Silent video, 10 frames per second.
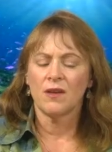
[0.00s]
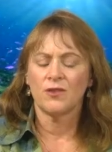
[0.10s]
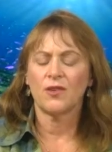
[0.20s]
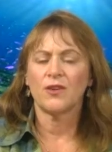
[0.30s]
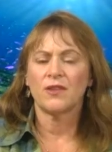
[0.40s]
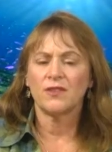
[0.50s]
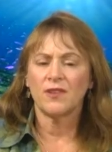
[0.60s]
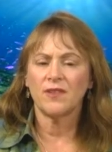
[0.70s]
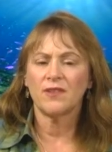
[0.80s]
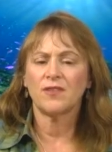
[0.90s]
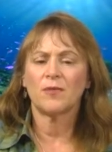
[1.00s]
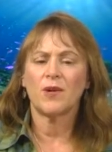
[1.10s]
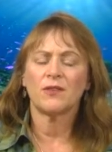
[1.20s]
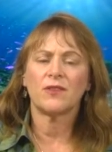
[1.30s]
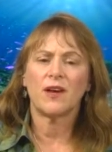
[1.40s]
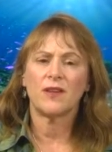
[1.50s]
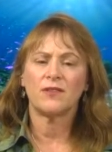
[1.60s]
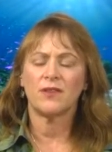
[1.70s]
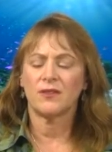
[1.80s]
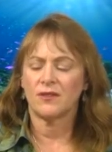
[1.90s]
So, the consensus among
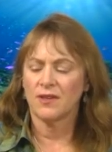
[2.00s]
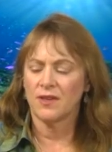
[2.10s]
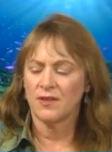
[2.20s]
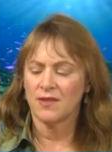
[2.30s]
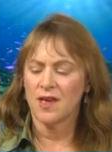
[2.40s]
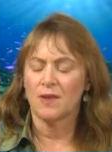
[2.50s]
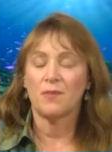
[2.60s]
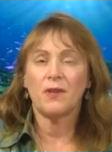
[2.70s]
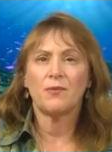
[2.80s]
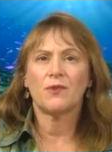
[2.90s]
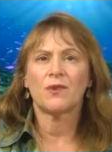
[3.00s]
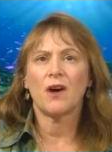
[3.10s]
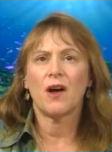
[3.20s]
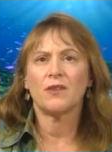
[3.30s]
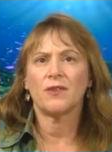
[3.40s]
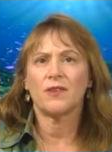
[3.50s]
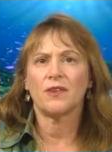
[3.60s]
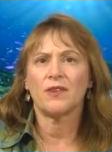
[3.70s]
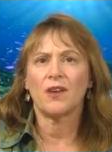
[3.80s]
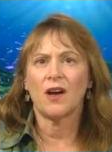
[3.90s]
scientists is that people are
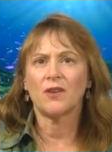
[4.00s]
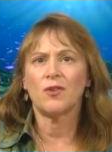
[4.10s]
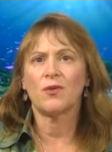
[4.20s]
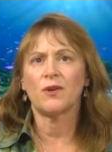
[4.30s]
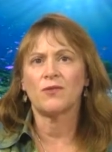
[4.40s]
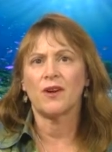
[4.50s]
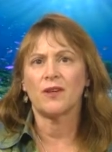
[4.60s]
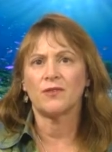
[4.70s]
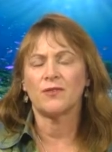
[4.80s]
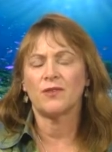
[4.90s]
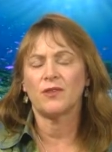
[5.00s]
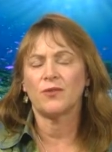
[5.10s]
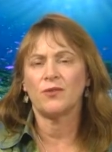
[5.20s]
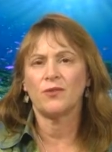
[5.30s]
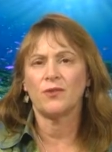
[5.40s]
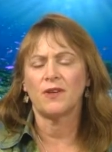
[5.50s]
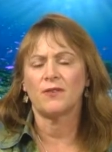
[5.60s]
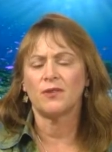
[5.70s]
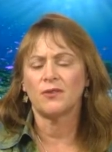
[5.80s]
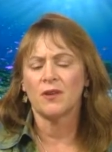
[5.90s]
causing the ongoing rise of CO2
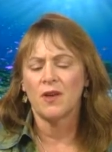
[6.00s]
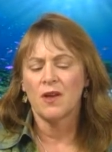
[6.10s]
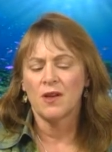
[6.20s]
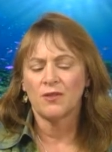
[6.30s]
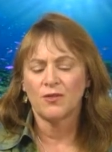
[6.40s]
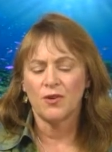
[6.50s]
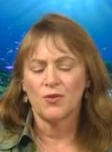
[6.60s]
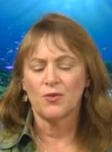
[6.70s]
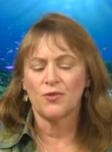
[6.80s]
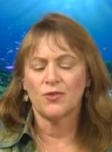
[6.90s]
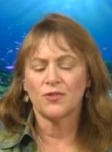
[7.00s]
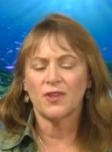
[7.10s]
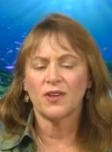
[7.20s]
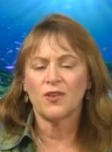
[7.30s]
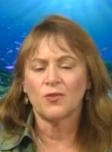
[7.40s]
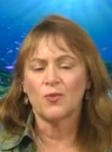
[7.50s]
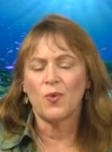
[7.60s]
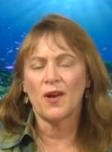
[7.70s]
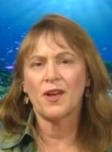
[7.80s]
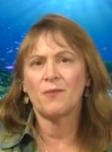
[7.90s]
levels. So your study goes
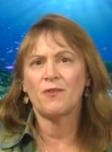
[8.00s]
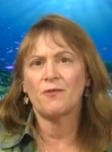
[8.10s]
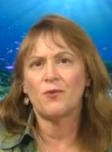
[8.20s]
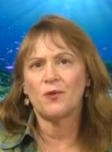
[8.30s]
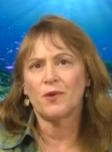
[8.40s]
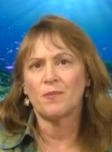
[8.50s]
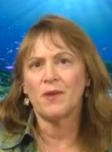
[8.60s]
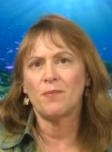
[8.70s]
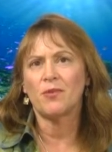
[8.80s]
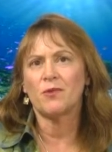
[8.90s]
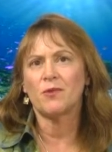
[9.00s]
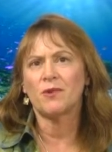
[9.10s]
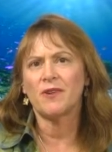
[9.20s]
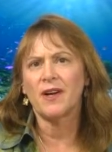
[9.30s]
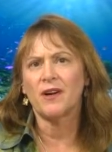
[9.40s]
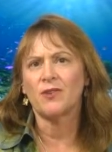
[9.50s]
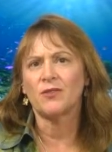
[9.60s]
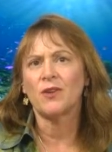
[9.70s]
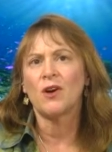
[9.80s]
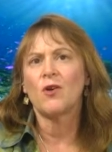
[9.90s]
way before people were
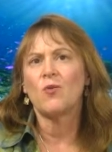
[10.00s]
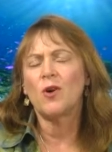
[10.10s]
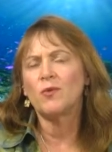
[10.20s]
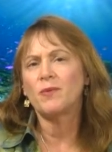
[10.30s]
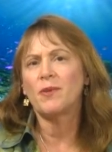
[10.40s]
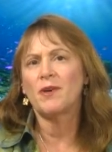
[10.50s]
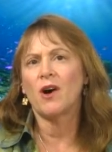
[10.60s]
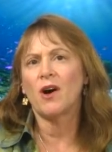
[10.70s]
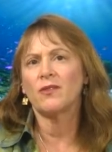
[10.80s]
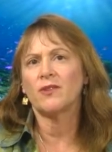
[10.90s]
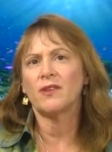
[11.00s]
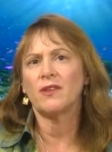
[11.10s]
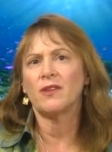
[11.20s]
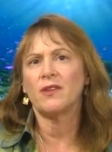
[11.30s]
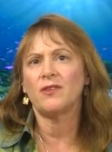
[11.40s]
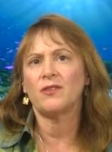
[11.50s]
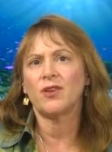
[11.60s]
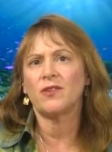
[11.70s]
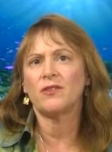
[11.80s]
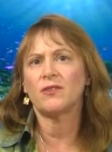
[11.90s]
around. What would be causing these
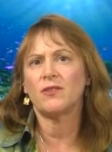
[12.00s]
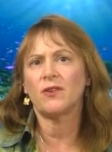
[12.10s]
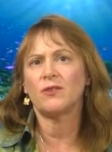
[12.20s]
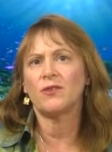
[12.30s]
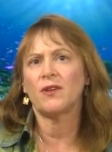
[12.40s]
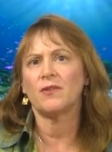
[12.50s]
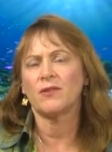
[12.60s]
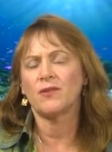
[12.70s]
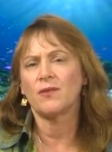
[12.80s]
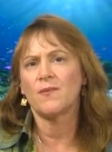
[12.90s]
changing CO2 levels?